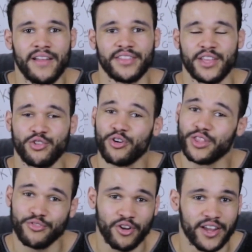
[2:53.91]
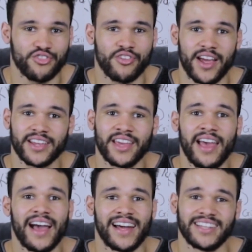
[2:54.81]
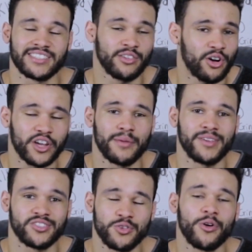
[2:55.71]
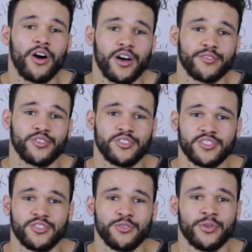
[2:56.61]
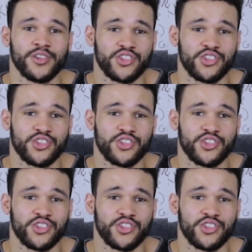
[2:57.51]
then you're on the right track and it's not going to be too hard for you to do a